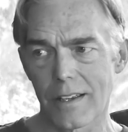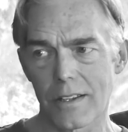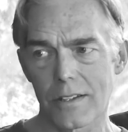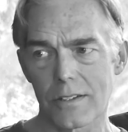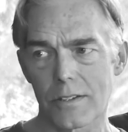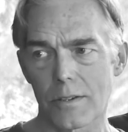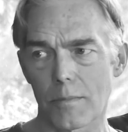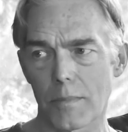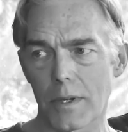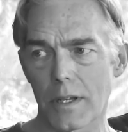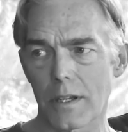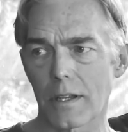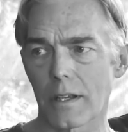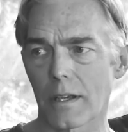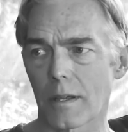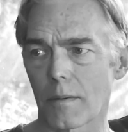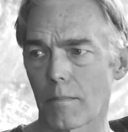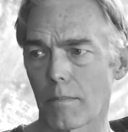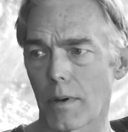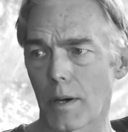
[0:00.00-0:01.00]
So meeting
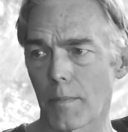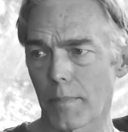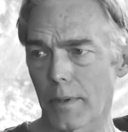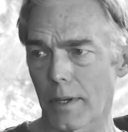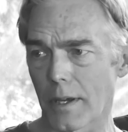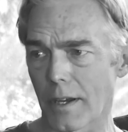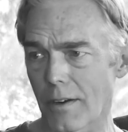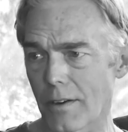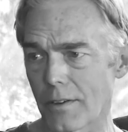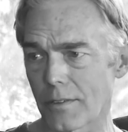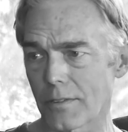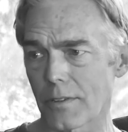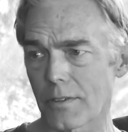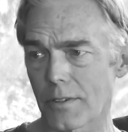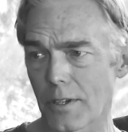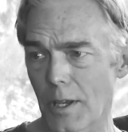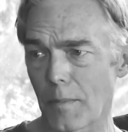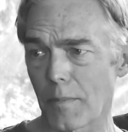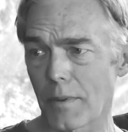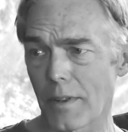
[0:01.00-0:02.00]
and bumping aren't the
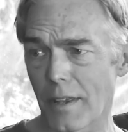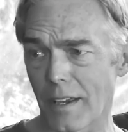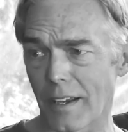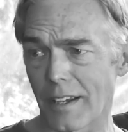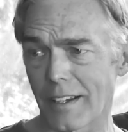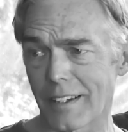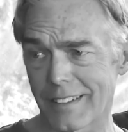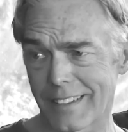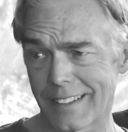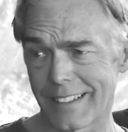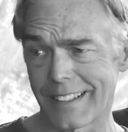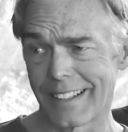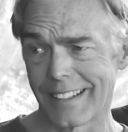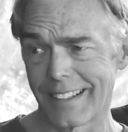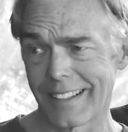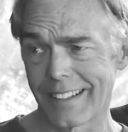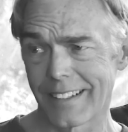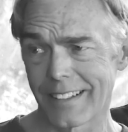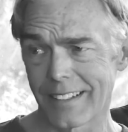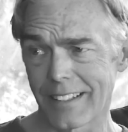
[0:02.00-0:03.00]
same thing.
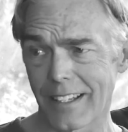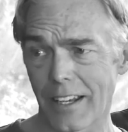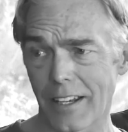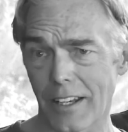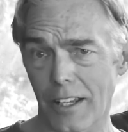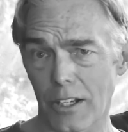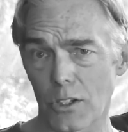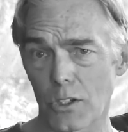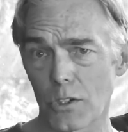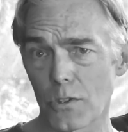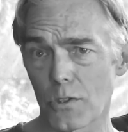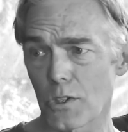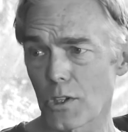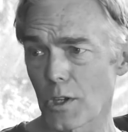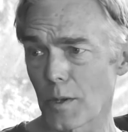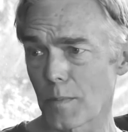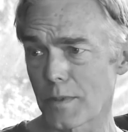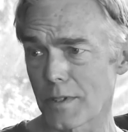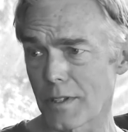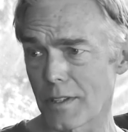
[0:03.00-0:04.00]
Mm-hmm. It's not like two
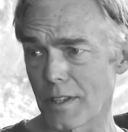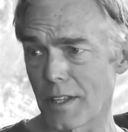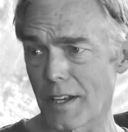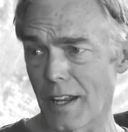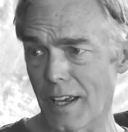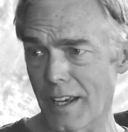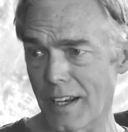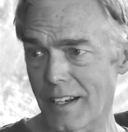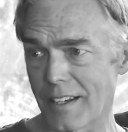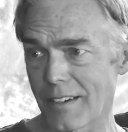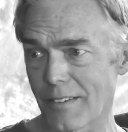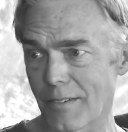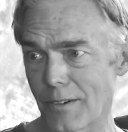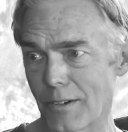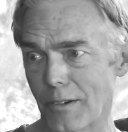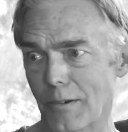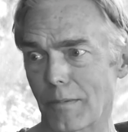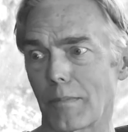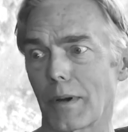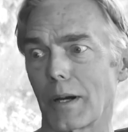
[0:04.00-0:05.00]
ships in the night where
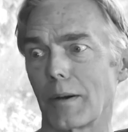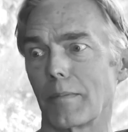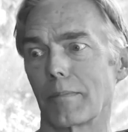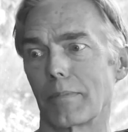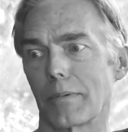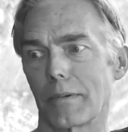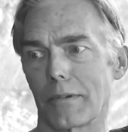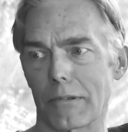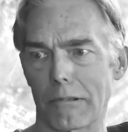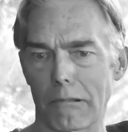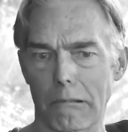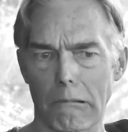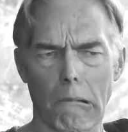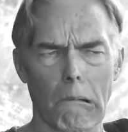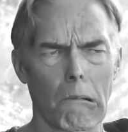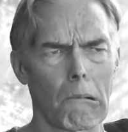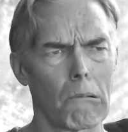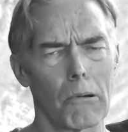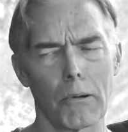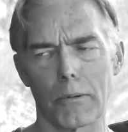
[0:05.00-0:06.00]
you bump and
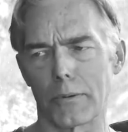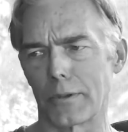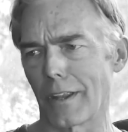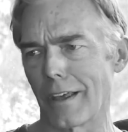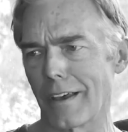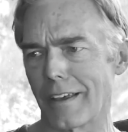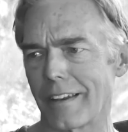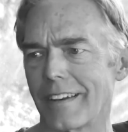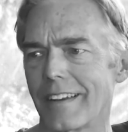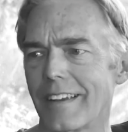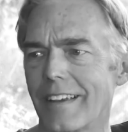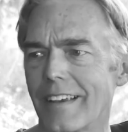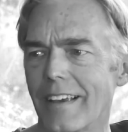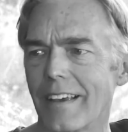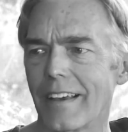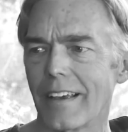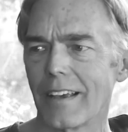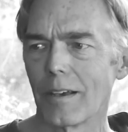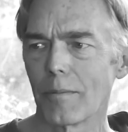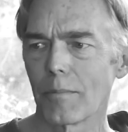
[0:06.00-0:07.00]
what was that?
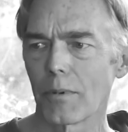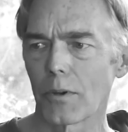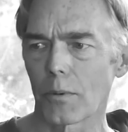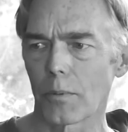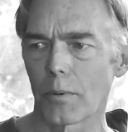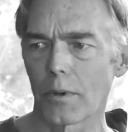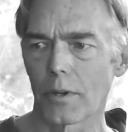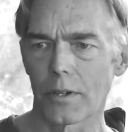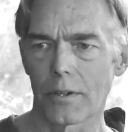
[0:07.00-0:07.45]
But